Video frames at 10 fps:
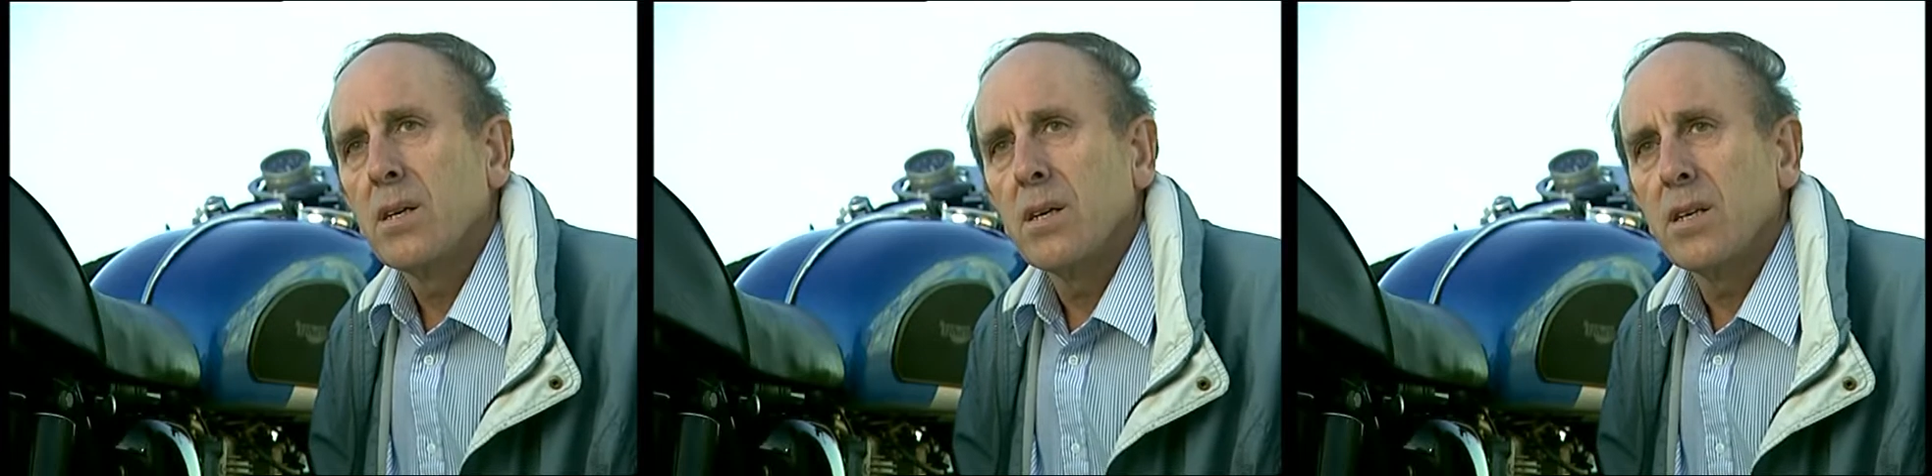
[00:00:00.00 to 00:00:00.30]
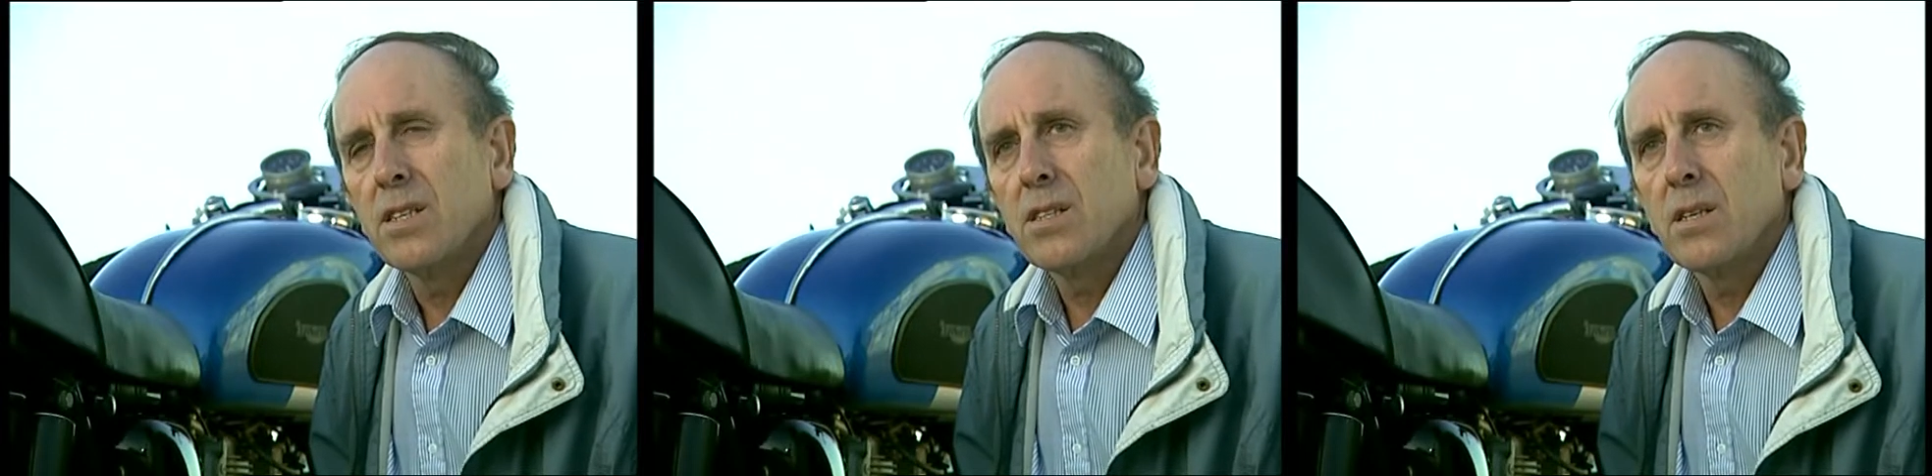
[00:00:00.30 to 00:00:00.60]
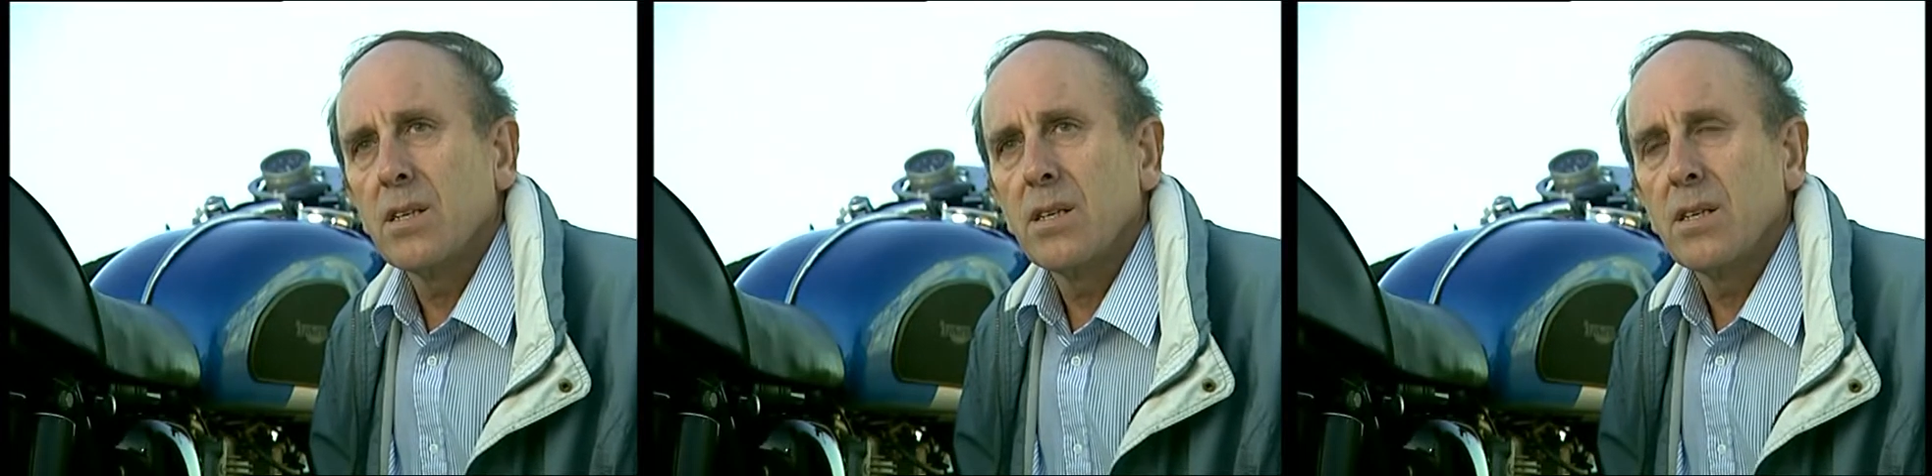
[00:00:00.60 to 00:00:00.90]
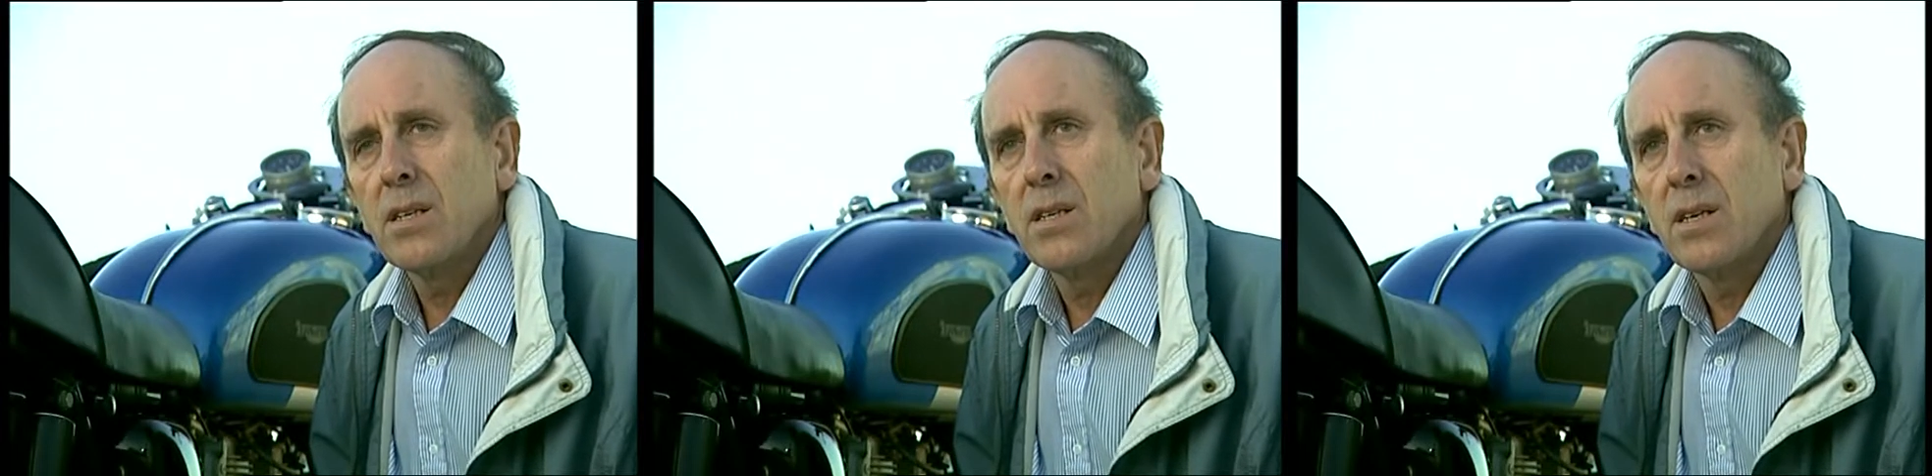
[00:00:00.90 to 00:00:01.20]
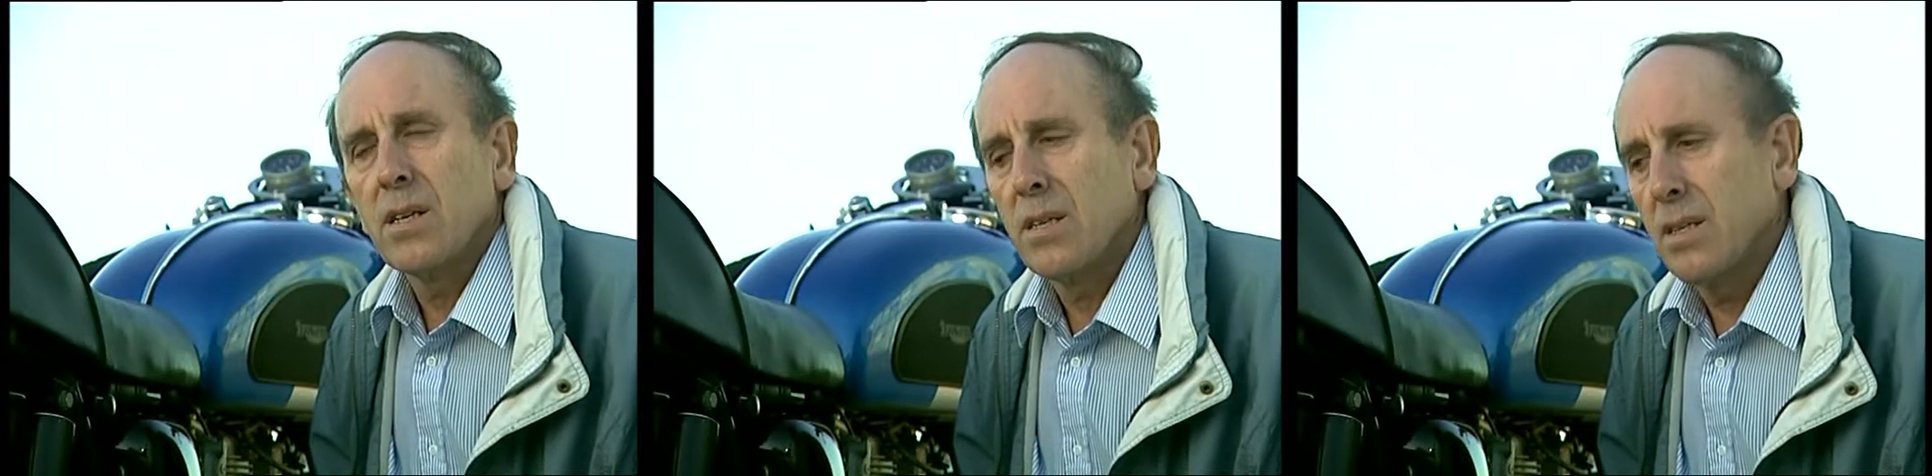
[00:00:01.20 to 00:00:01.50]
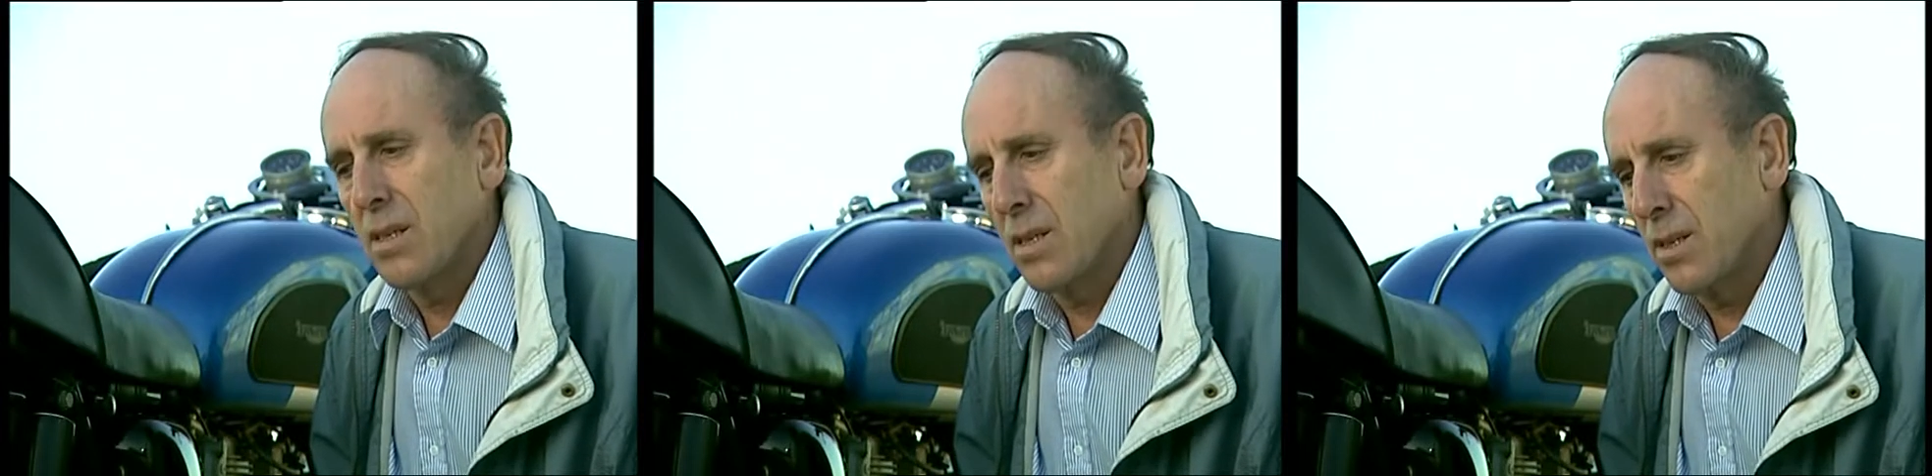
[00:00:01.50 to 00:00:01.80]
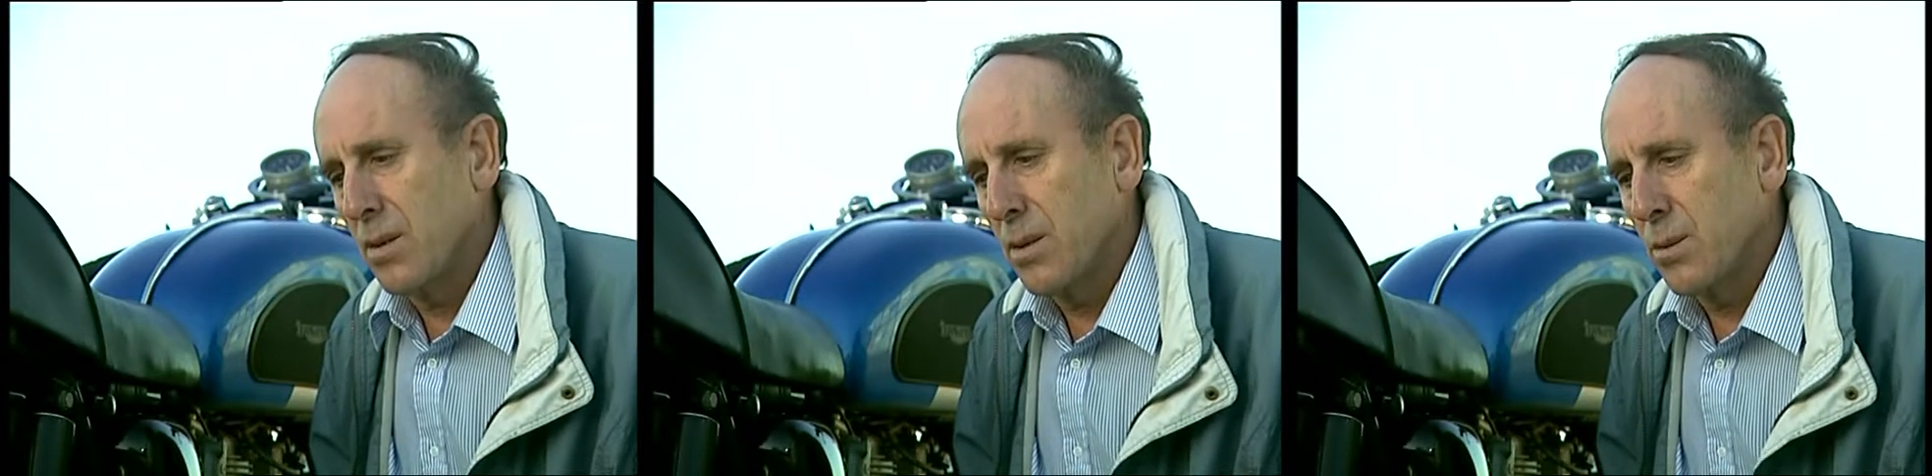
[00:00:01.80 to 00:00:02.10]
and Italy, and
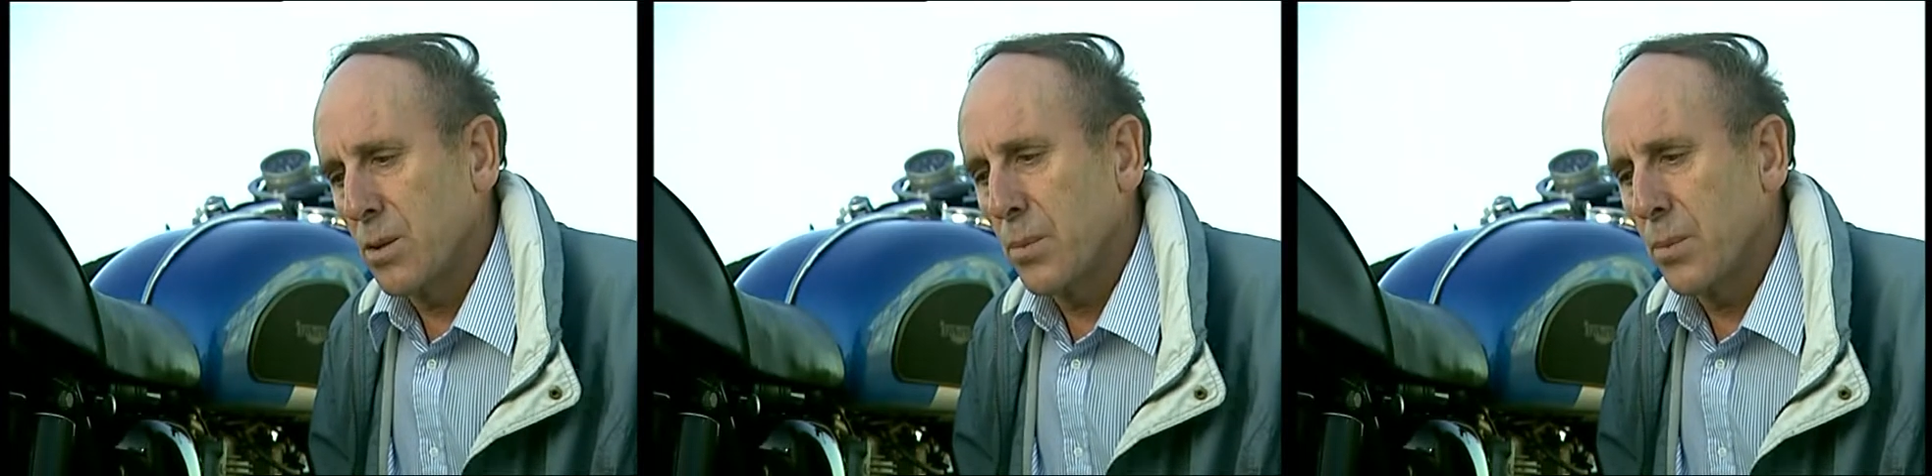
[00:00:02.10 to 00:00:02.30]
it was